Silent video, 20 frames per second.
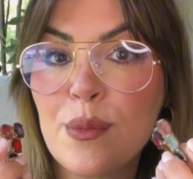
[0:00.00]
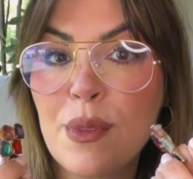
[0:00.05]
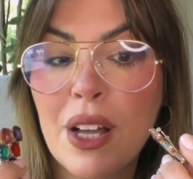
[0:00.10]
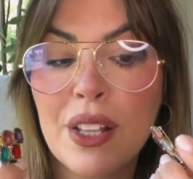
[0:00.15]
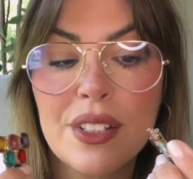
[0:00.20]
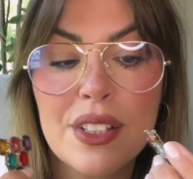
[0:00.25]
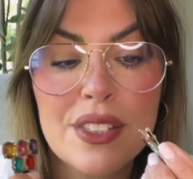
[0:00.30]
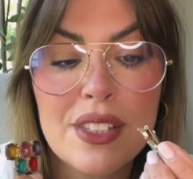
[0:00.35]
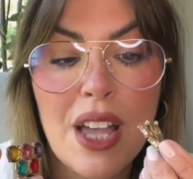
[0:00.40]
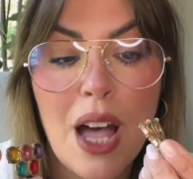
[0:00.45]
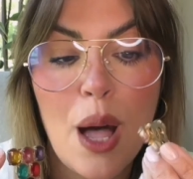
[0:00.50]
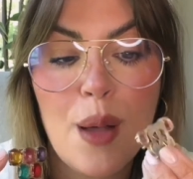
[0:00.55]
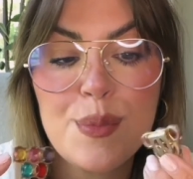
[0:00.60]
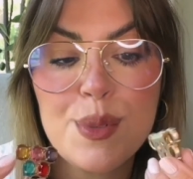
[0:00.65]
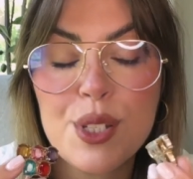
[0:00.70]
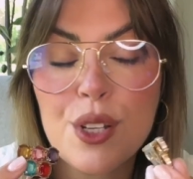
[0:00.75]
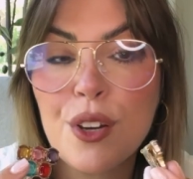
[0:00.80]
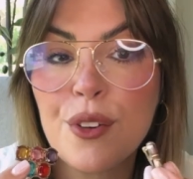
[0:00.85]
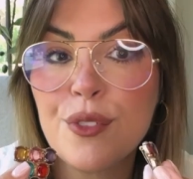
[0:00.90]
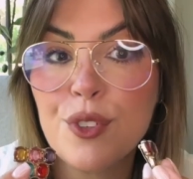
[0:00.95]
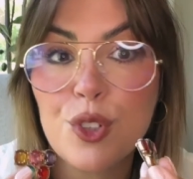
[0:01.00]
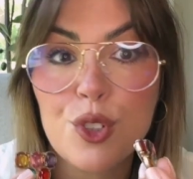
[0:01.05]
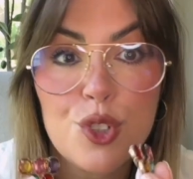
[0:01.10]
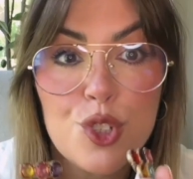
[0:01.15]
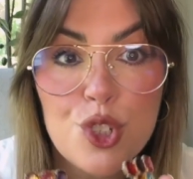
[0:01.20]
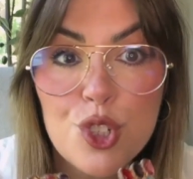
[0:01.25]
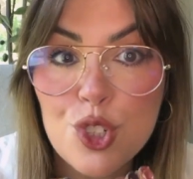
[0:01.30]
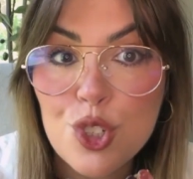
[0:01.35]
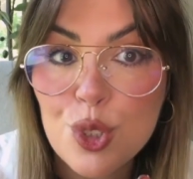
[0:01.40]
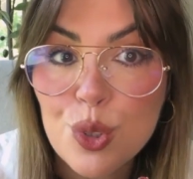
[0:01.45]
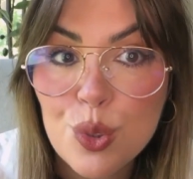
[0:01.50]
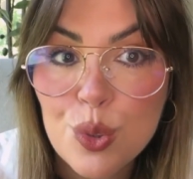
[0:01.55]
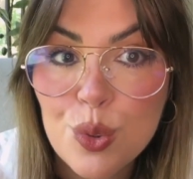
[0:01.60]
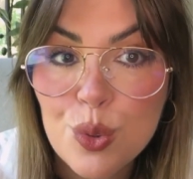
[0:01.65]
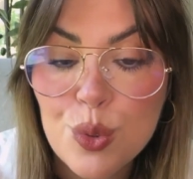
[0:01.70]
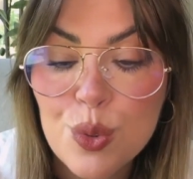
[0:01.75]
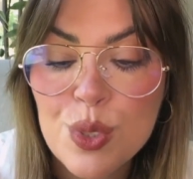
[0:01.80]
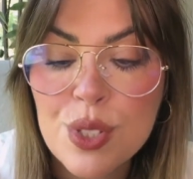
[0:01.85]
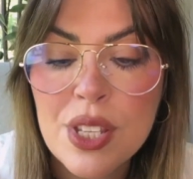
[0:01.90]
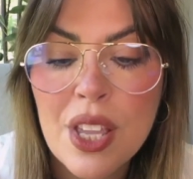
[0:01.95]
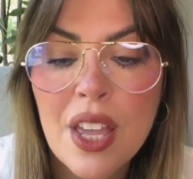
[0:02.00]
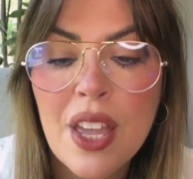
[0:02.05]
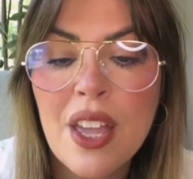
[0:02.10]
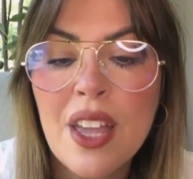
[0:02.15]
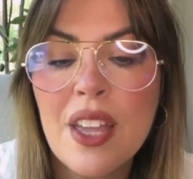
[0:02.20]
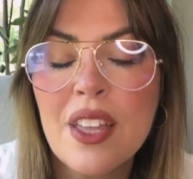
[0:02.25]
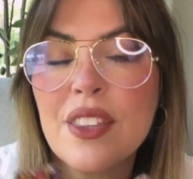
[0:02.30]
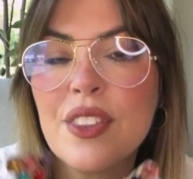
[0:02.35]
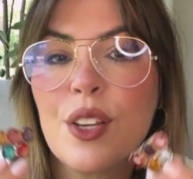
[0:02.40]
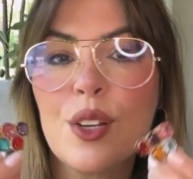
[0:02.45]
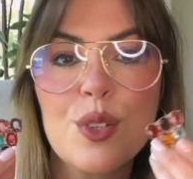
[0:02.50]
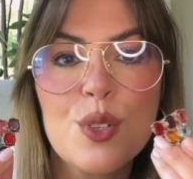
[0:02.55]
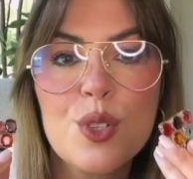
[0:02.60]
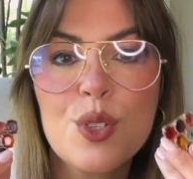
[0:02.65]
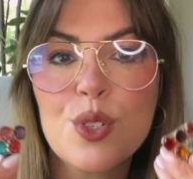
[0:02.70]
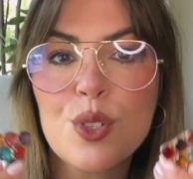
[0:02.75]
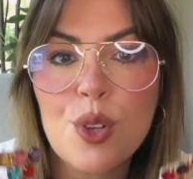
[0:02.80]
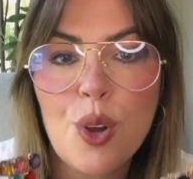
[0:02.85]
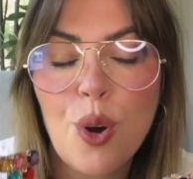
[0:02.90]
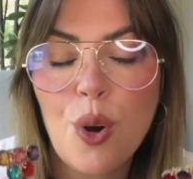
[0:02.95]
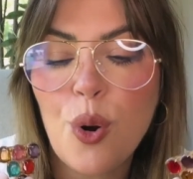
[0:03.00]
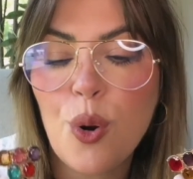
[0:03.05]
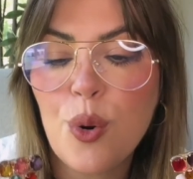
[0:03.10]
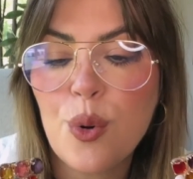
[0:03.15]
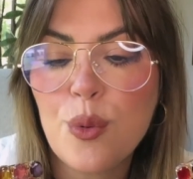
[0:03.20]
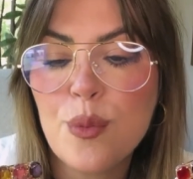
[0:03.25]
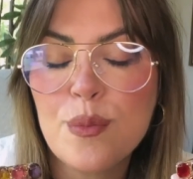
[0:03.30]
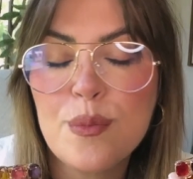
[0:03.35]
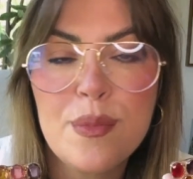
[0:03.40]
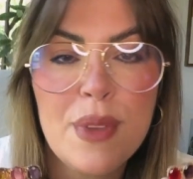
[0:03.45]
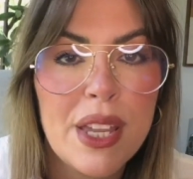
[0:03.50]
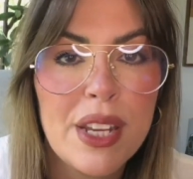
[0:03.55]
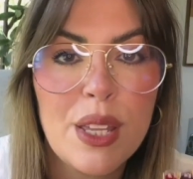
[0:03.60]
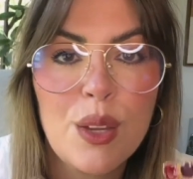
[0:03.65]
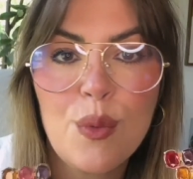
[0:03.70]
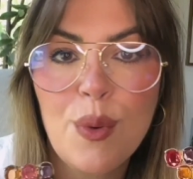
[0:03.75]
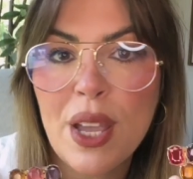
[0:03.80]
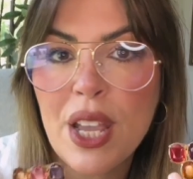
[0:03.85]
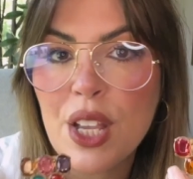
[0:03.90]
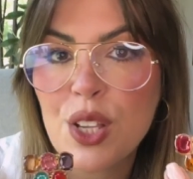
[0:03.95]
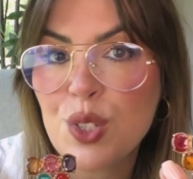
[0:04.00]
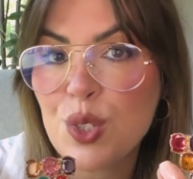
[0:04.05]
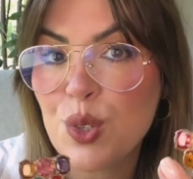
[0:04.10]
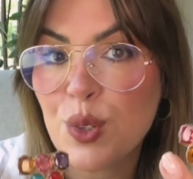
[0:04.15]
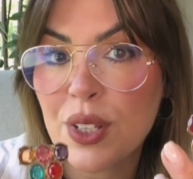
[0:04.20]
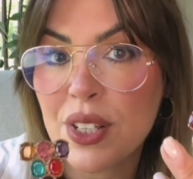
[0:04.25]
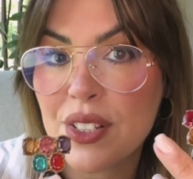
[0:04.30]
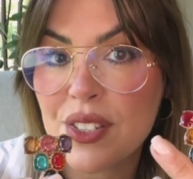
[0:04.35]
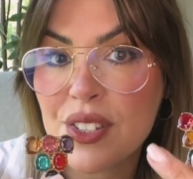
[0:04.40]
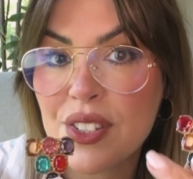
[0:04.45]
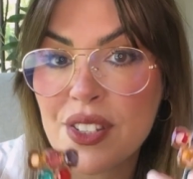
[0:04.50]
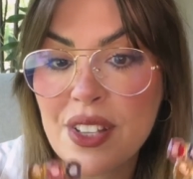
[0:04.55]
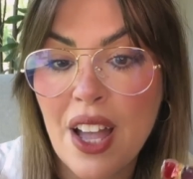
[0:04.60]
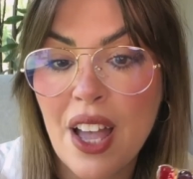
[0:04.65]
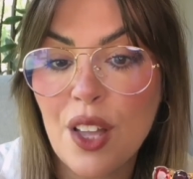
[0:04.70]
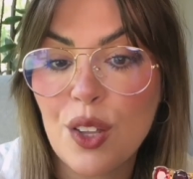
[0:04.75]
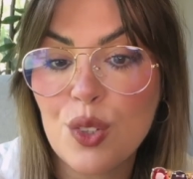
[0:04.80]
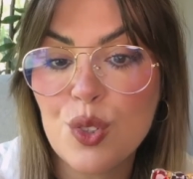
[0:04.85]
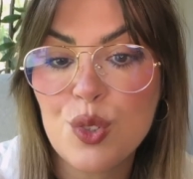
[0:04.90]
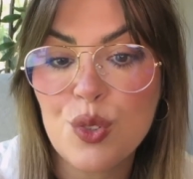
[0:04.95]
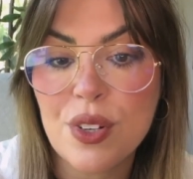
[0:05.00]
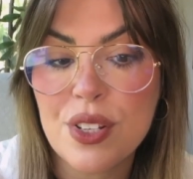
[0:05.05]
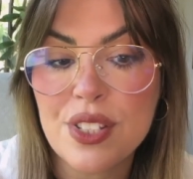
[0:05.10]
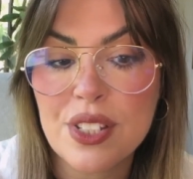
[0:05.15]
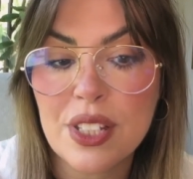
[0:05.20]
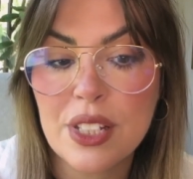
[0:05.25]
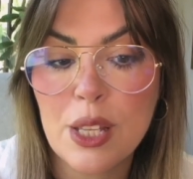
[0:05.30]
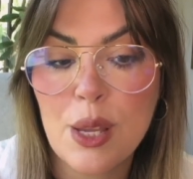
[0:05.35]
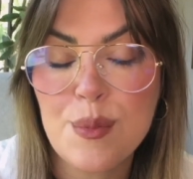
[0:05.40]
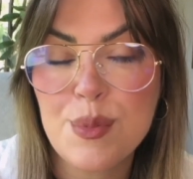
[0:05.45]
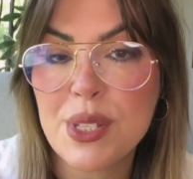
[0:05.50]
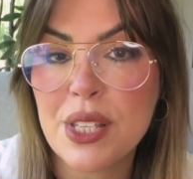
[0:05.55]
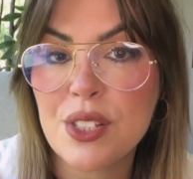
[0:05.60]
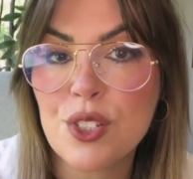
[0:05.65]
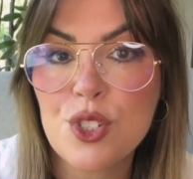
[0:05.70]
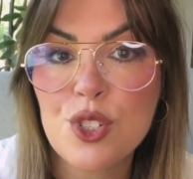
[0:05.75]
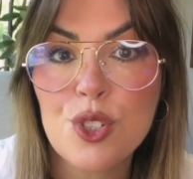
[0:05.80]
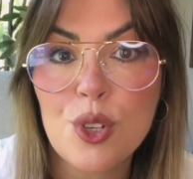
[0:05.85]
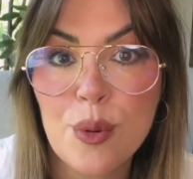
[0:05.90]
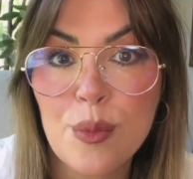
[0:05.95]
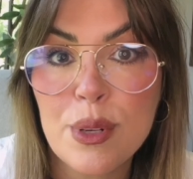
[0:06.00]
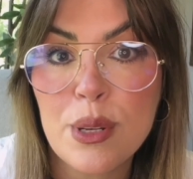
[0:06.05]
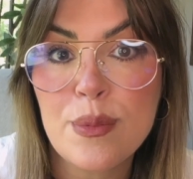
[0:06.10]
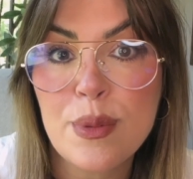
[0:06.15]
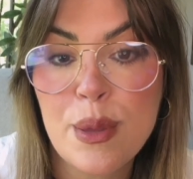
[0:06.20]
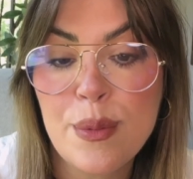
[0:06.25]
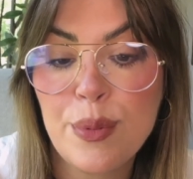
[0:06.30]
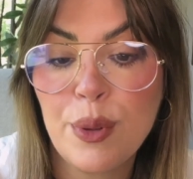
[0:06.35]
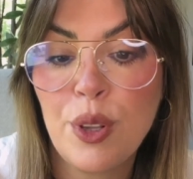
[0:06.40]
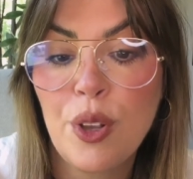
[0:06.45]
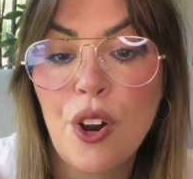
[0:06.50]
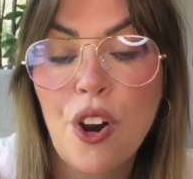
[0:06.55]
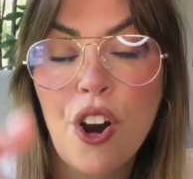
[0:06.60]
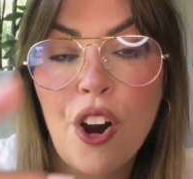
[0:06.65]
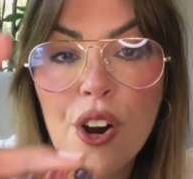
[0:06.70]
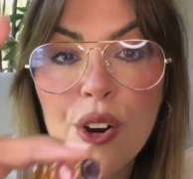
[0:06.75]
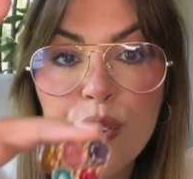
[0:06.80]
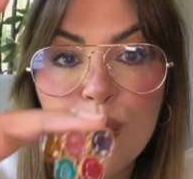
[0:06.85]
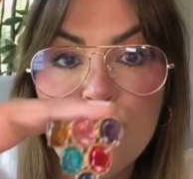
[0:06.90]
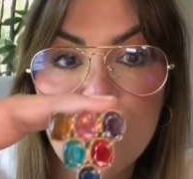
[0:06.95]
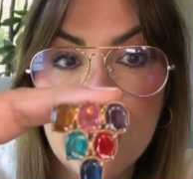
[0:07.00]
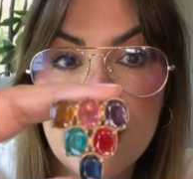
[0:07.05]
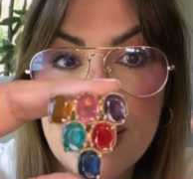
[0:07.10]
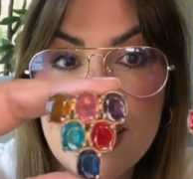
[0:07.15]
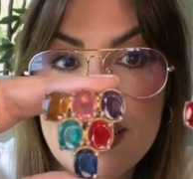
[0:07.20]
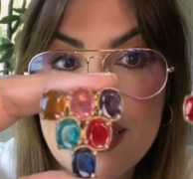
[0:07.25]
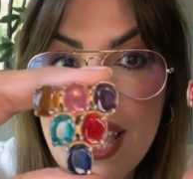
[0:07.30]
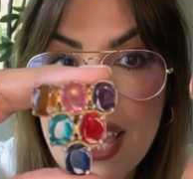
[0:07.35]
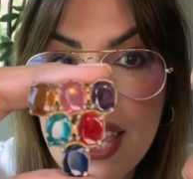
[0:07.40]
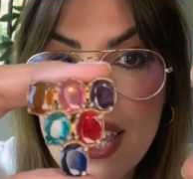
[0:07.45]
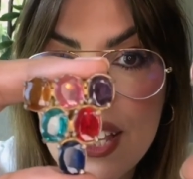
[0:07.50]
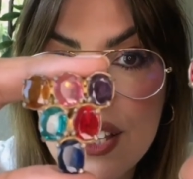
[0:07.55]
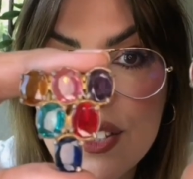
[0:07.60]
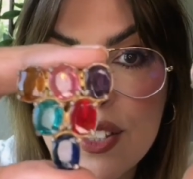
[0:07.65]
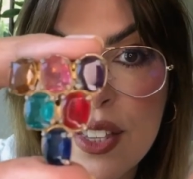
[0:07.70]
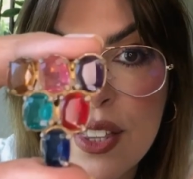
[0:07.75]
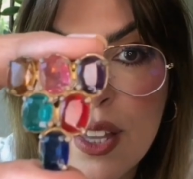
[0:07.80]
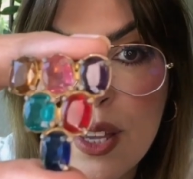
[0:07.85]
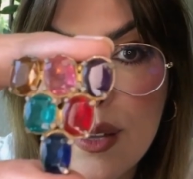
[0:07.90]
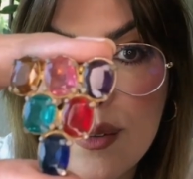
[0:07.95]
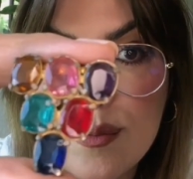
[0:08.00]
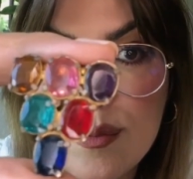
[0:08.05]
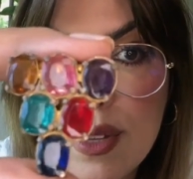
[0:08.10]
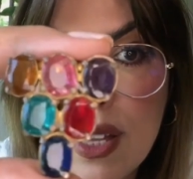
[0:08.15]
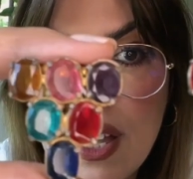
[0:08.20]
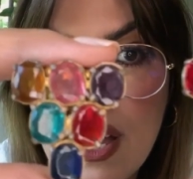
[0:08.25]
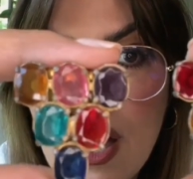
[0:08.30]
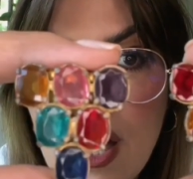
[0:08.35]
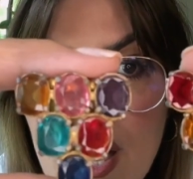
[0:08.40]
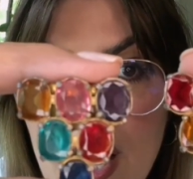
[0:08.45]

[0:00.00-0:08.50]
them on the tops of your shoes. There's so many ways you can style dress clips, and so many people are really taking to them,